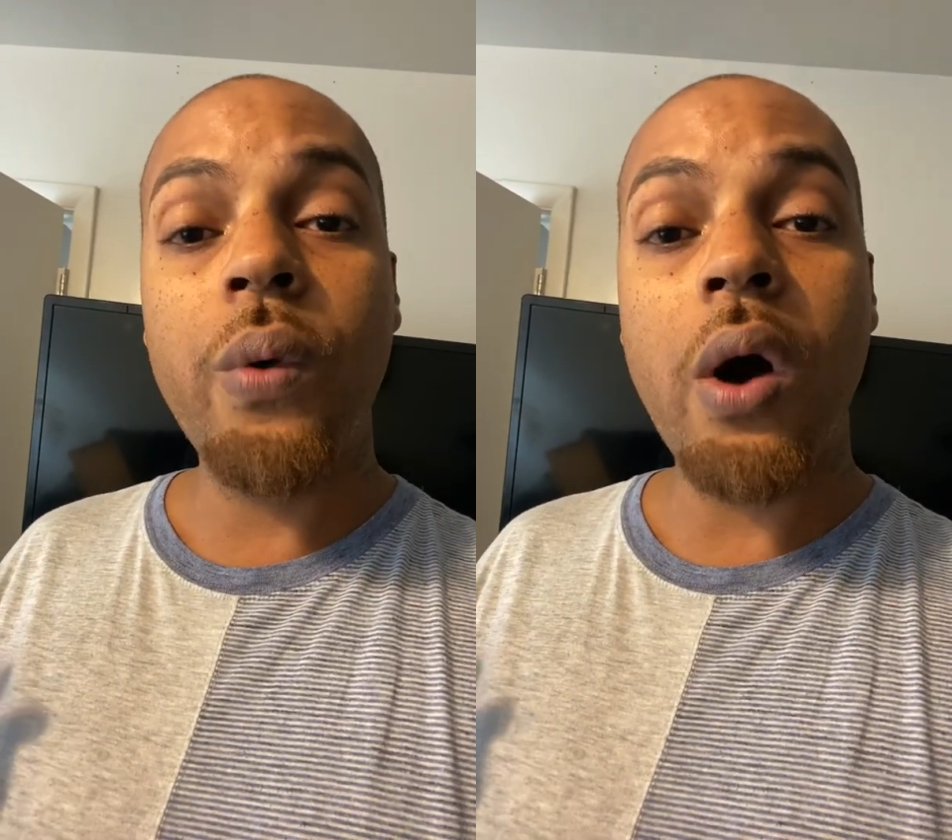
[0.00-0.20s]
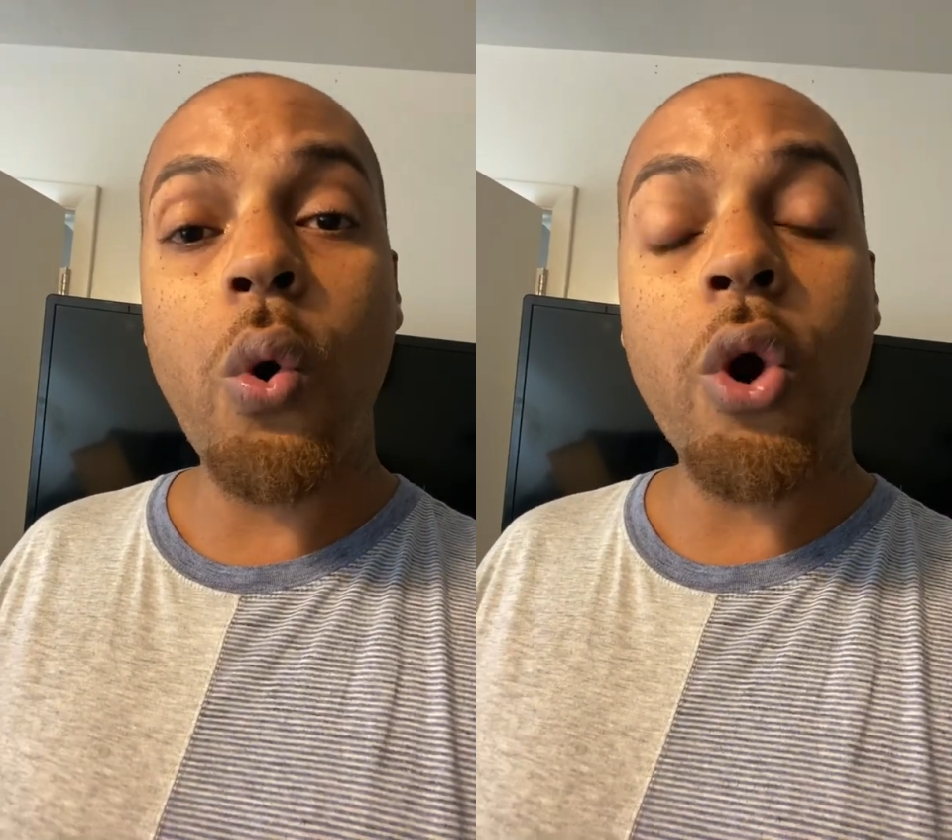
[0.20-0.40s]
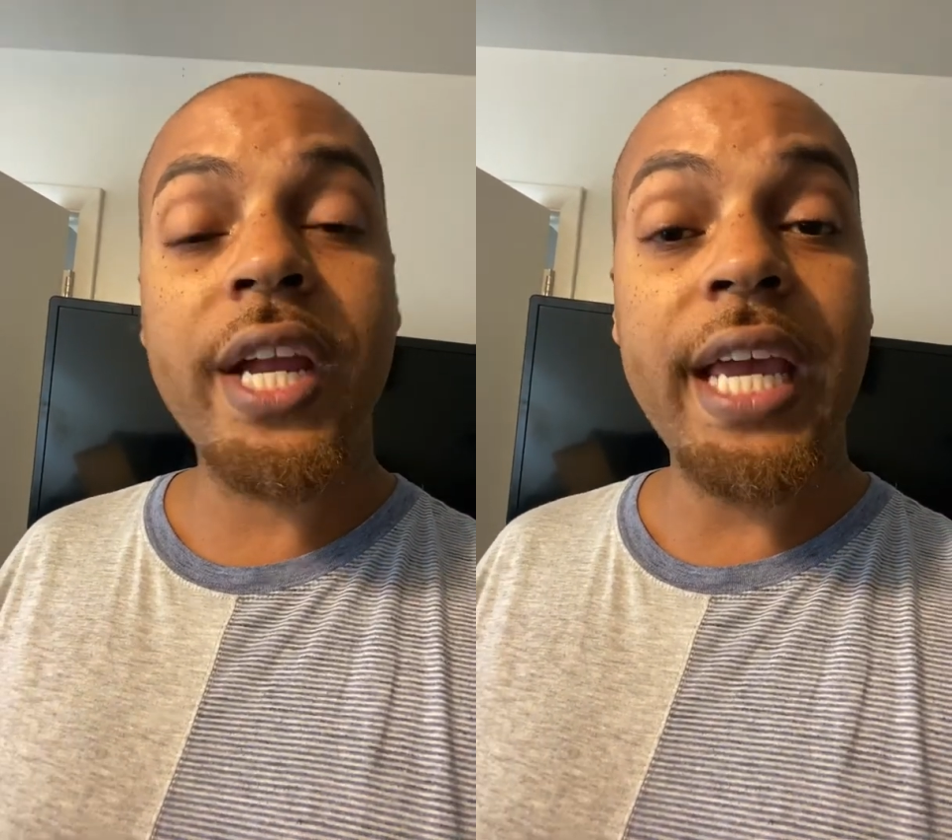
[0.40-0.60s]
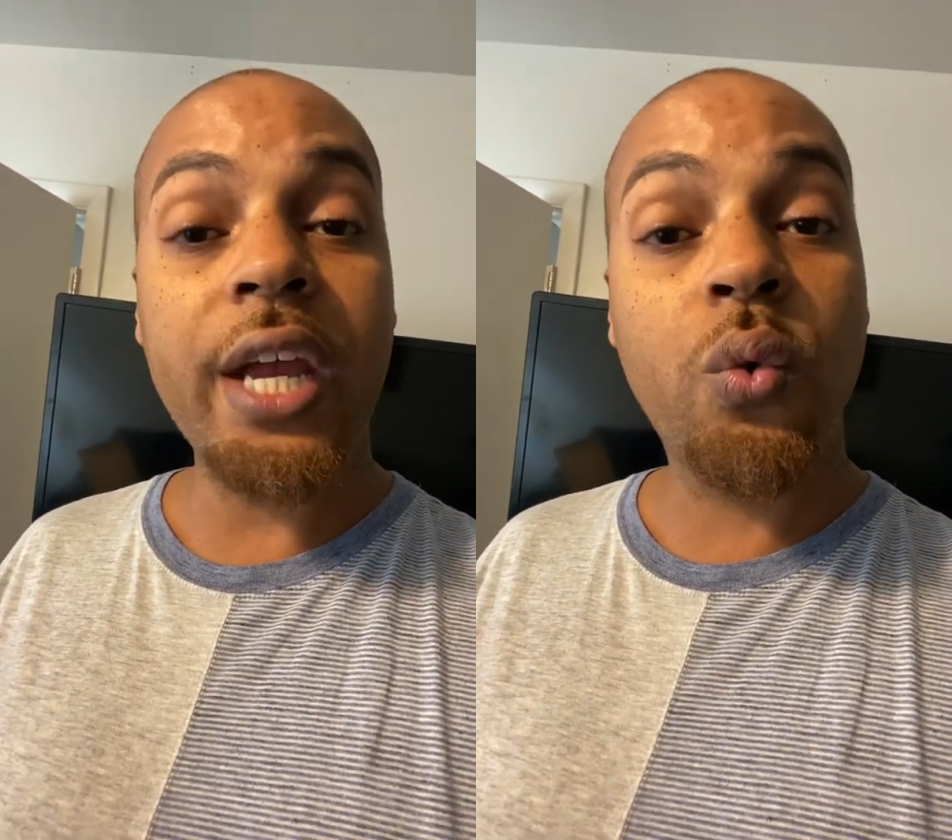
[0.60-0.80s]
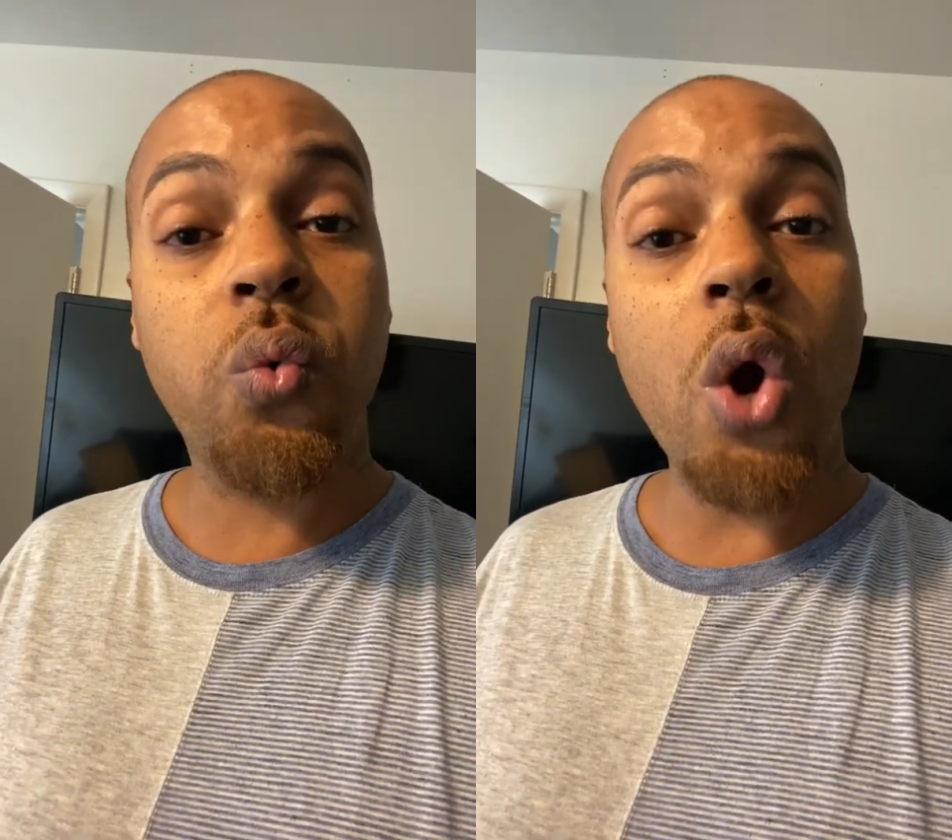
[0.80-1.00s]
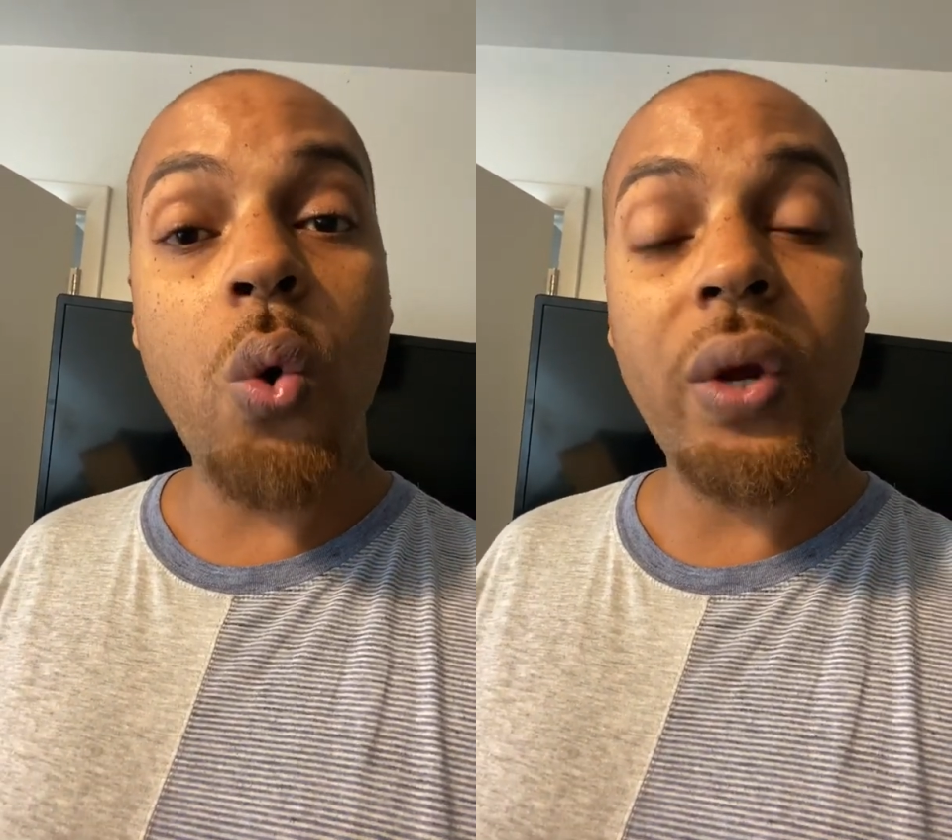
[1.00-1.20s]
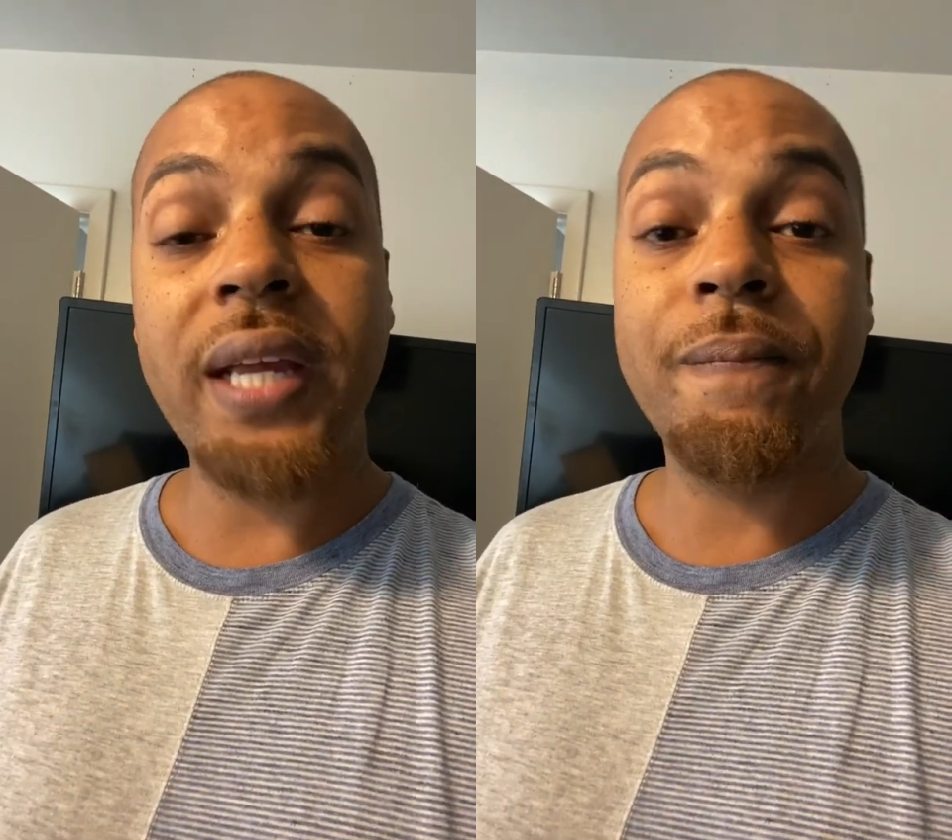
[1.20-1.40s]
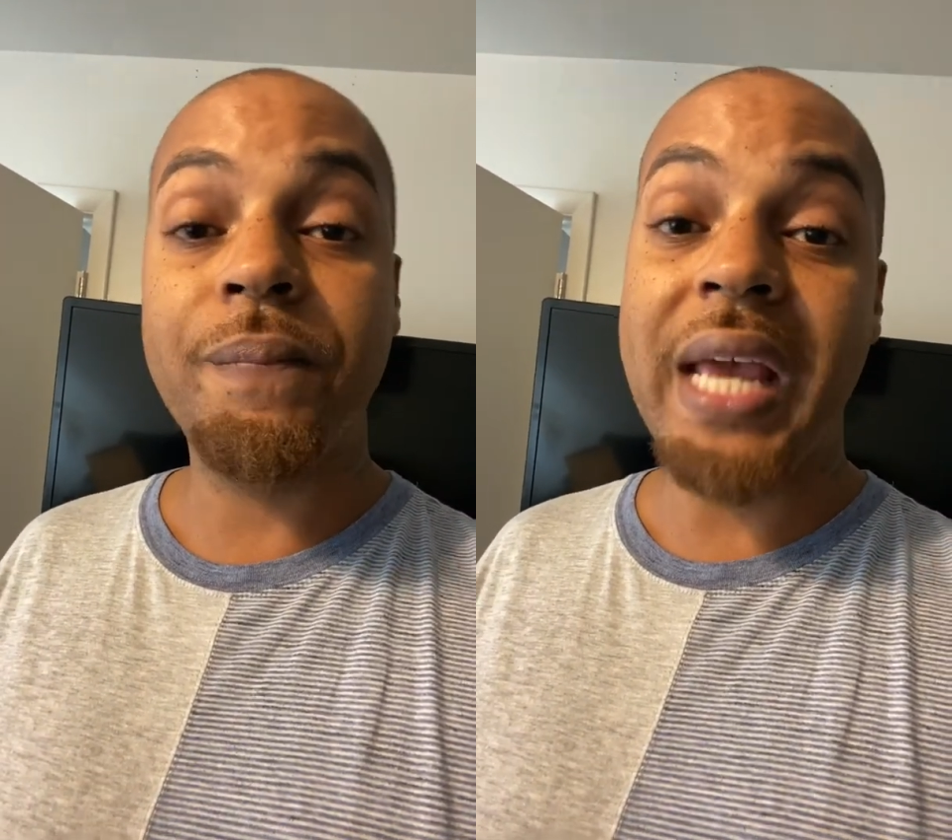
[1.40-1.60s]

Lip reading: orchid growing